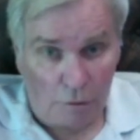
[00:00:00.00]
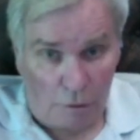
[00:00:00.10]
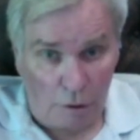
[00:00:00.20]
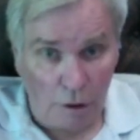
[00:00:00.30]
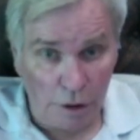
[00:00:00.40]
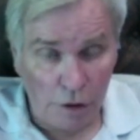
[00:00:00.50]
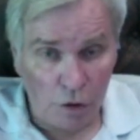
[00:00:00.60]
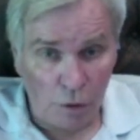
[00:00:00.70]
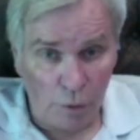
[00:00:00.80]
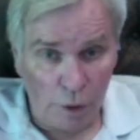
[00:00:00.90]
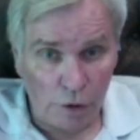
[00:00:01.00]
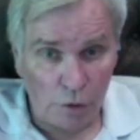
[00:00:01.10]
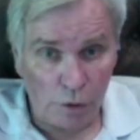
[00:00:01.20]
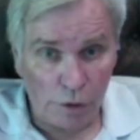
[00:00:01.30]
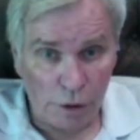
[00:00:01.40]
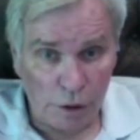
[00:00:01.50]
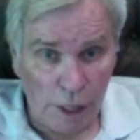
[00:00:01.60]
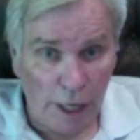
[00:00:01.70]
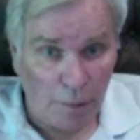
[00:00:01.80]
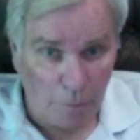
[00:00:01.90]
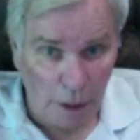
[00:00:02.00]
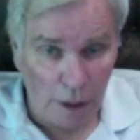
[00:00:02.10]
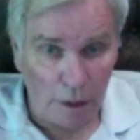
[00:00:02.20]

additional resources and meet